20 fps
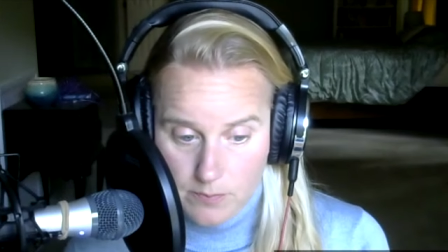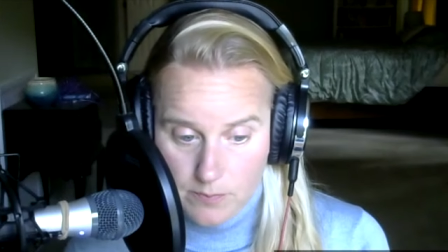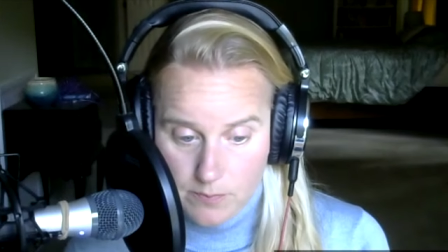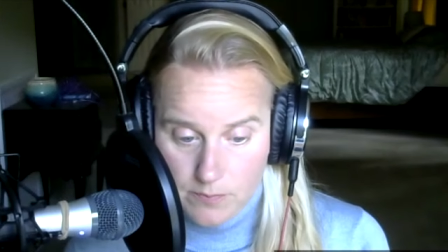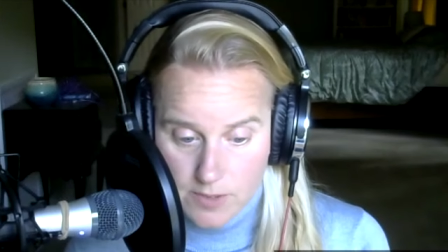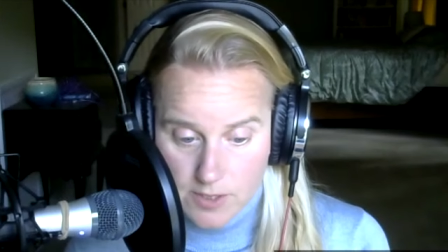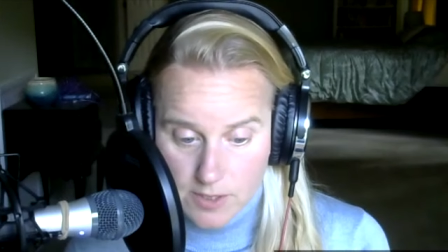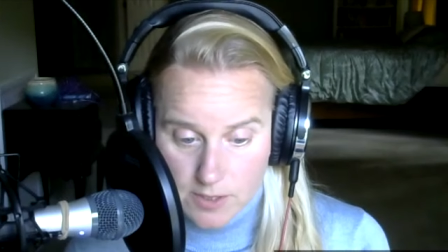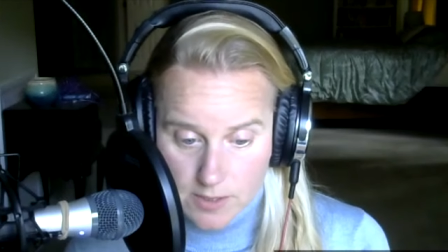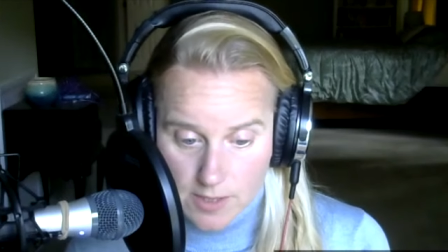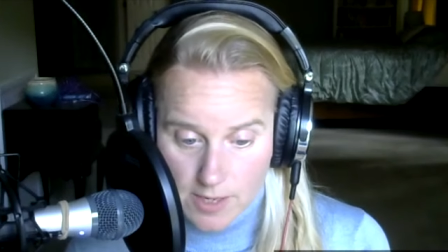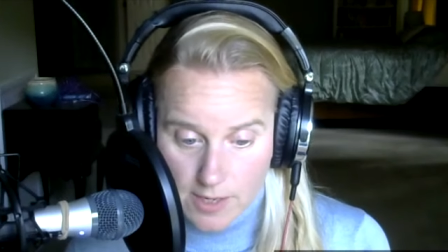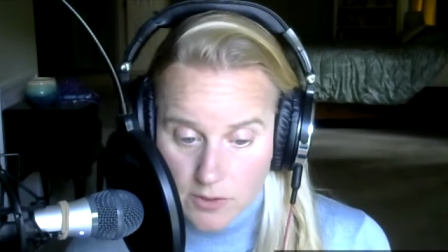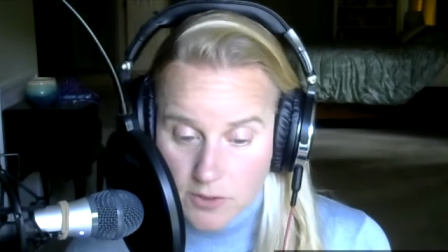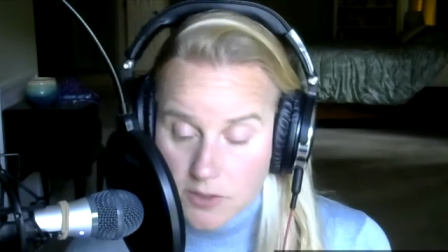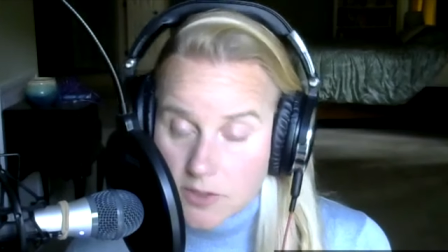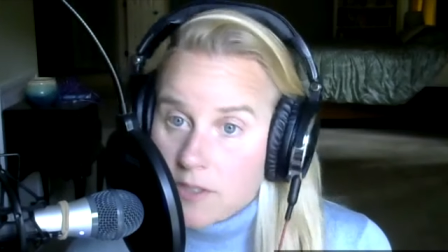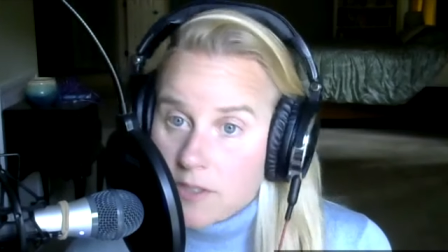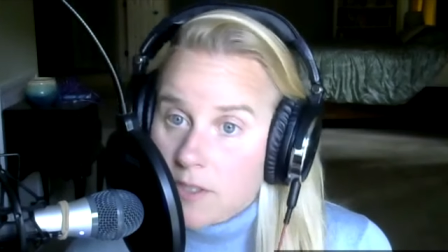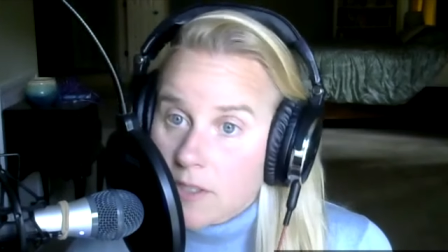decide
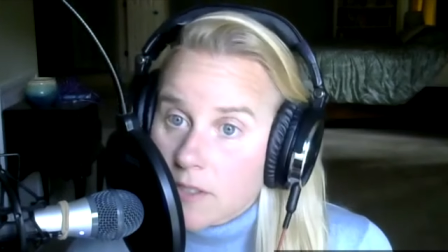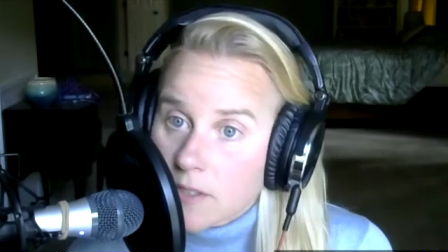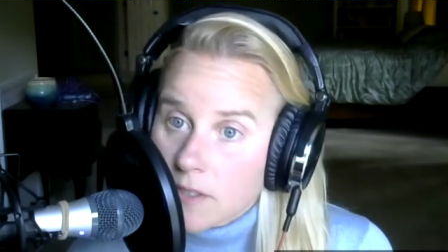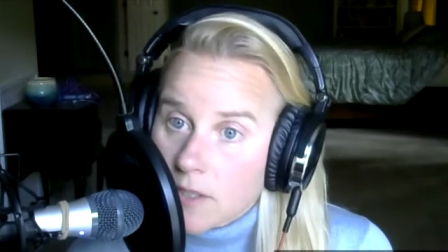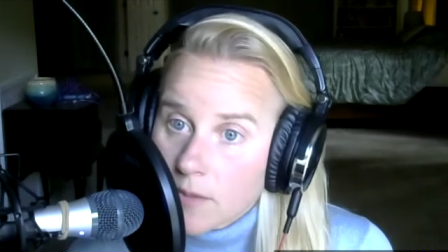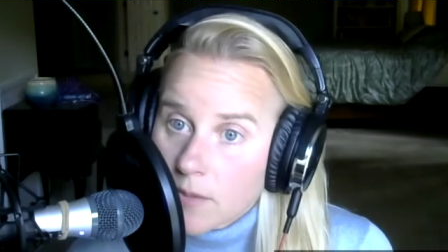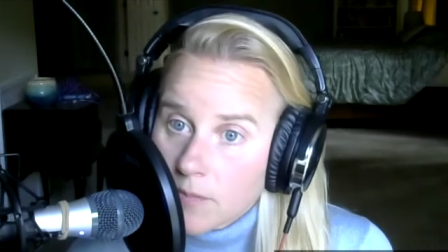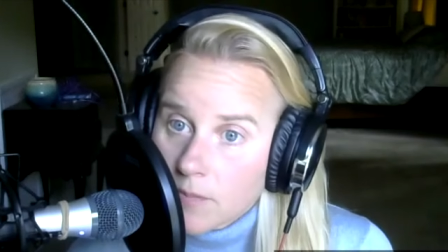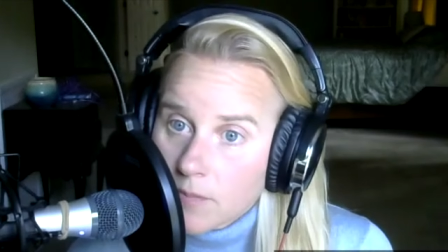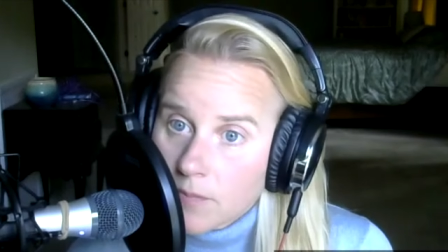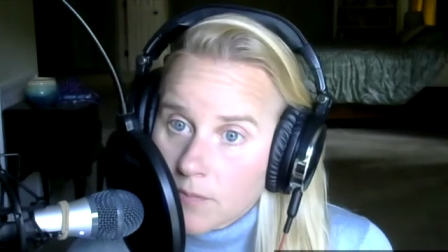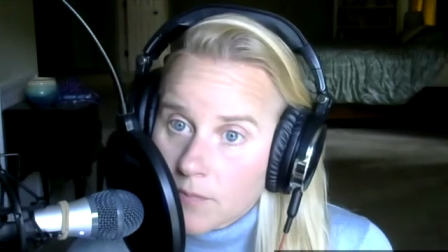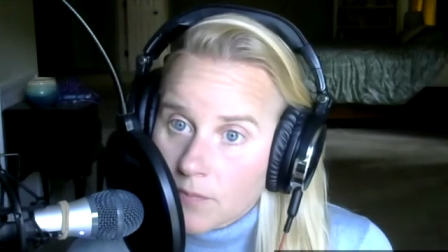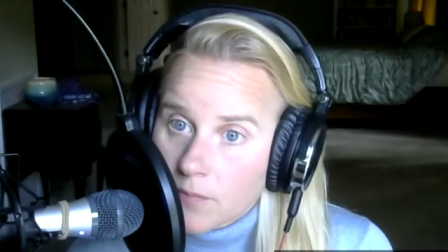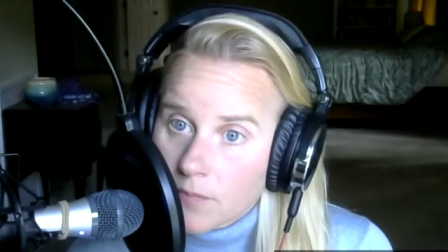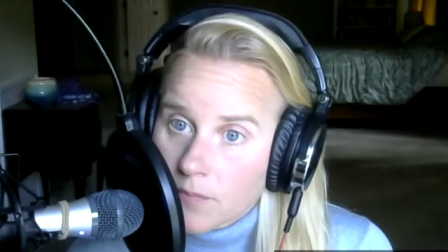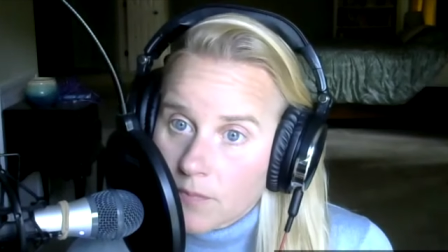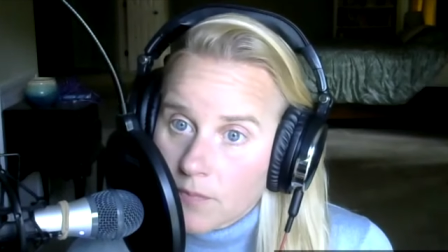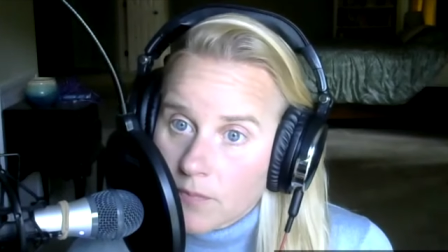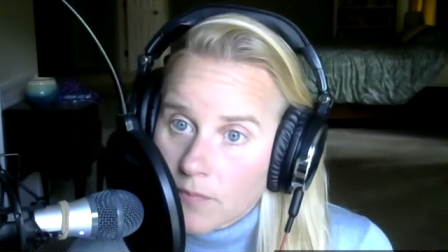on a system
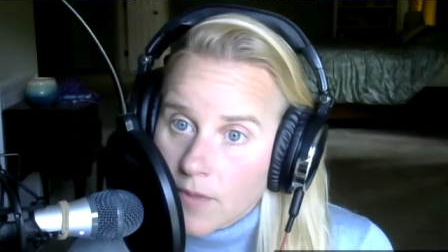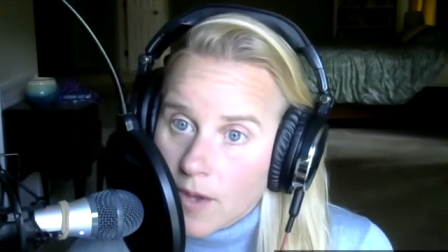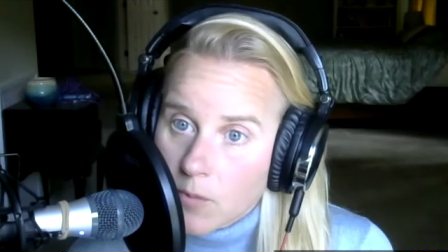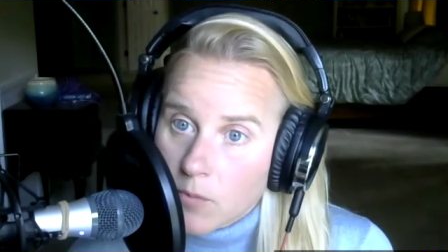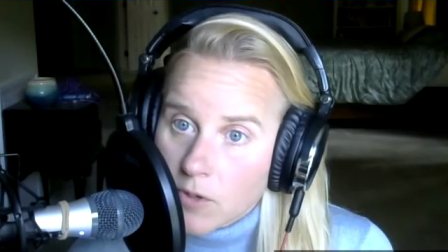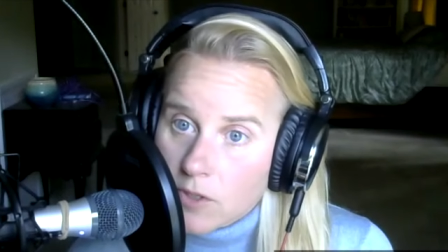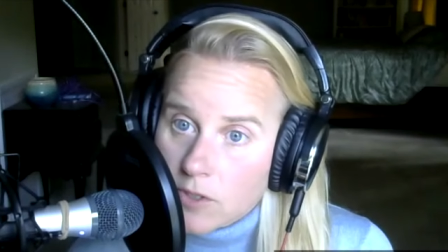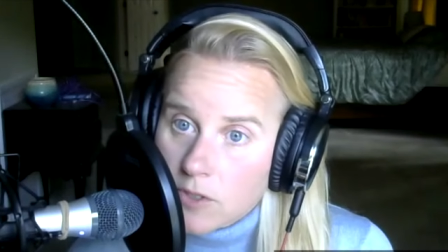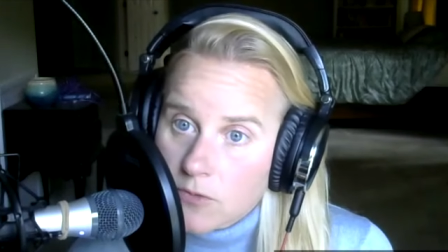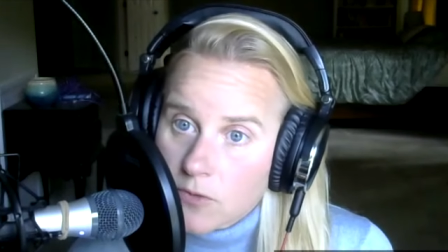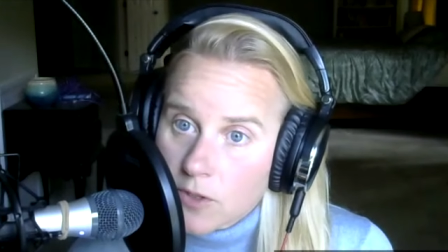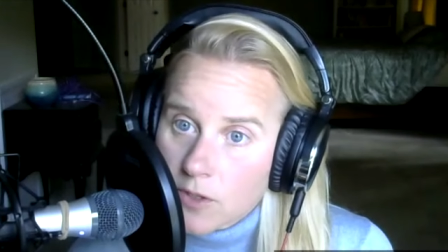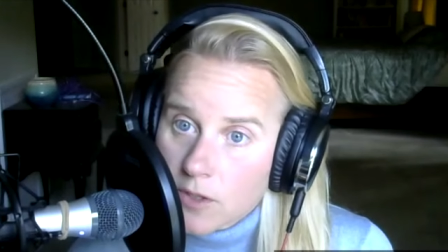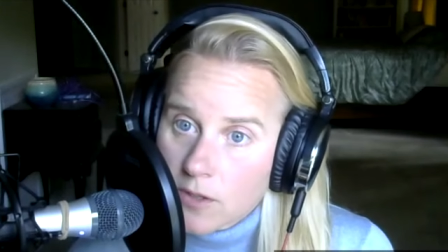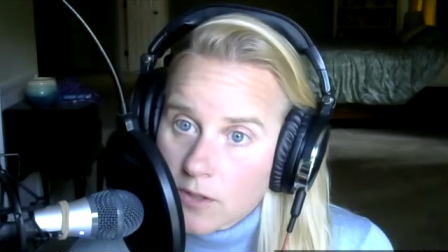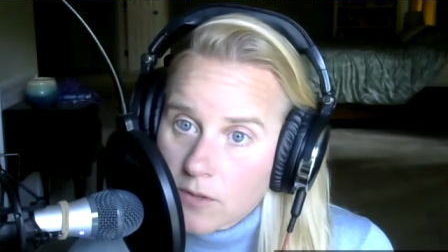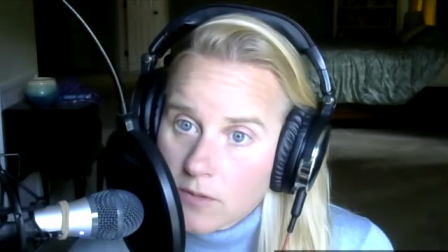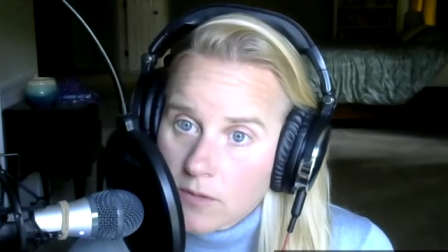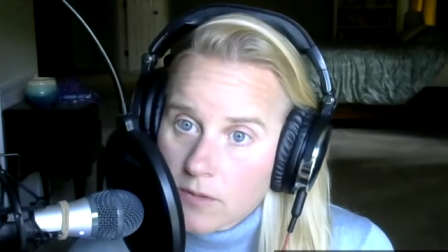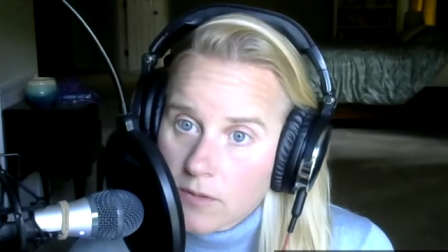that works for
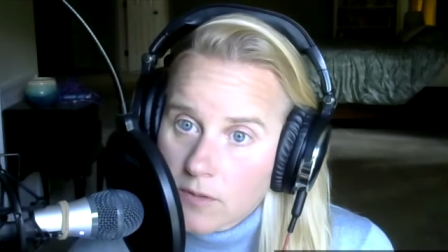you.